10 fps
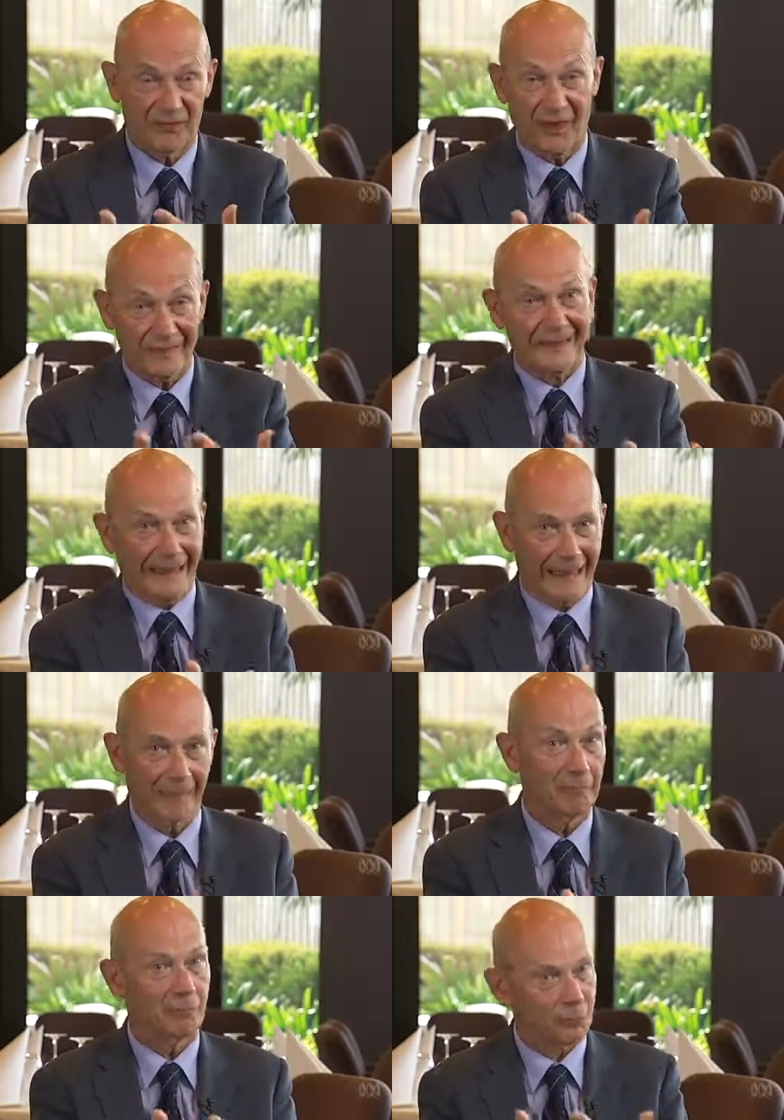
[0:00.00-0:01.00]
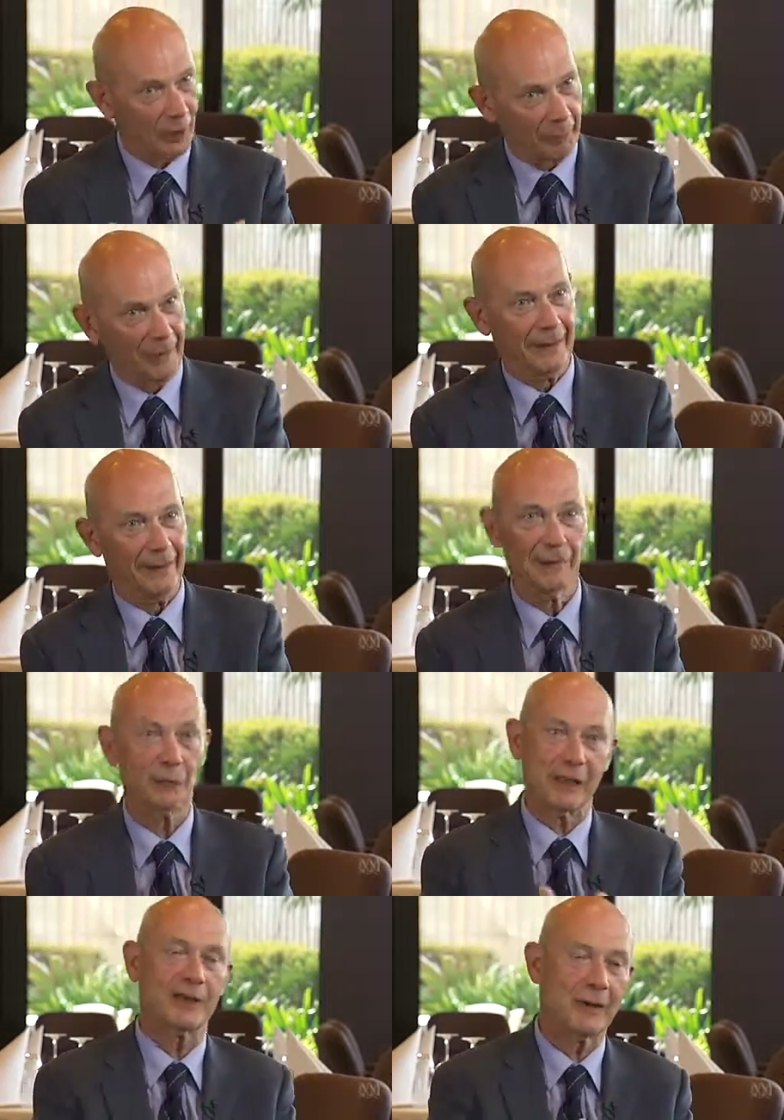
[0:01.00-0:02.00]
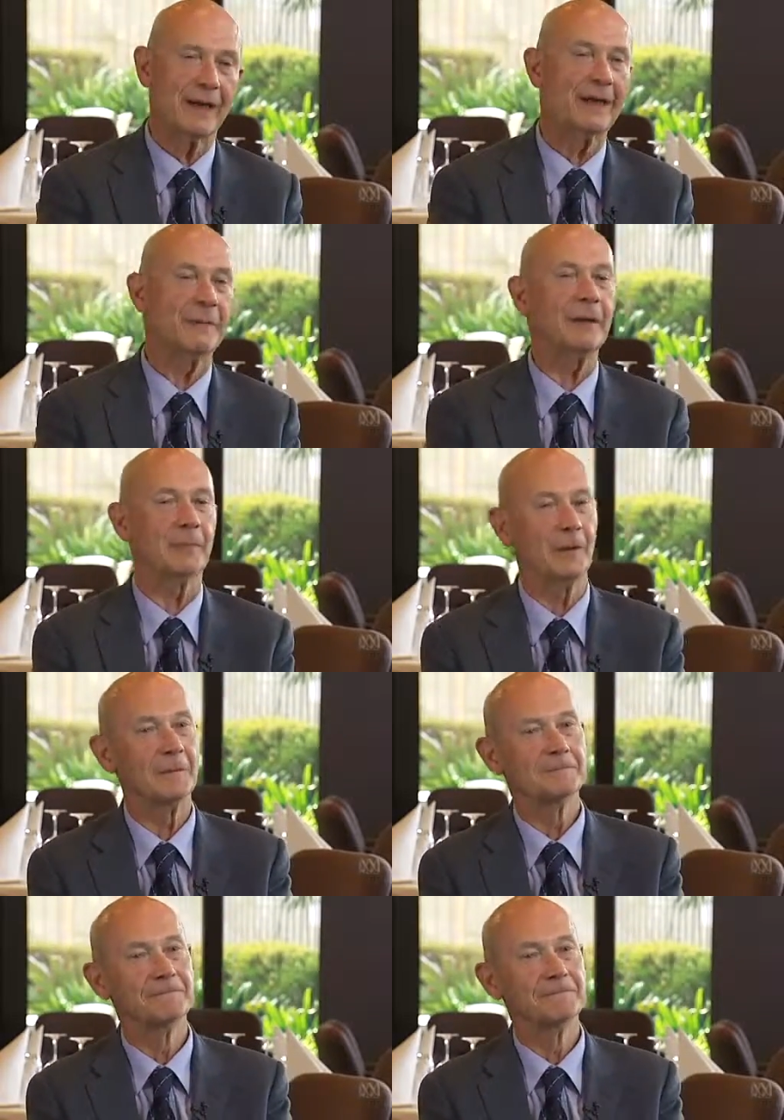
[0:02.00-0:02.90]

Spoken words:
funding properly, retraining people.